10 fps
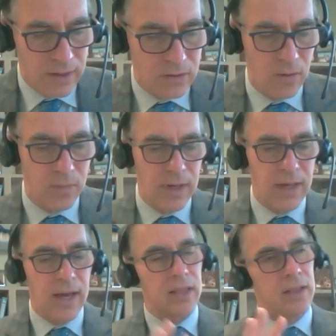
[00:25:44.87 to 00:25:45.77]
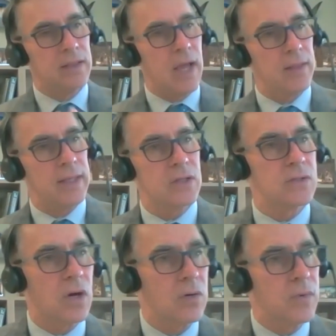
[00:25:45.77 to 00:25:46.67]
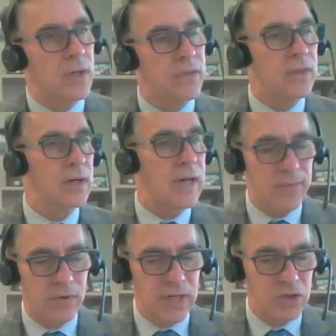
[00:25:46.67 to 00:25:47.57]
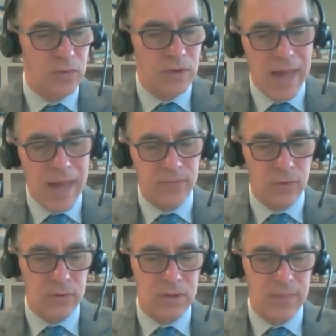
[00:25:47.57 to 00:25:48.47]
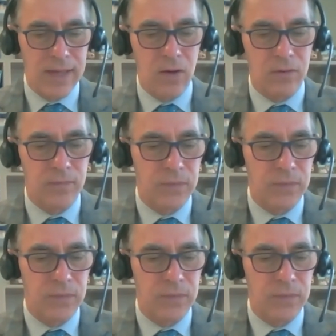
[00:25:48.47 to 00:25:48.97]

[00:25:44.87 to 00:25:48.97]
So I'd like to start with a conversation with Matt first about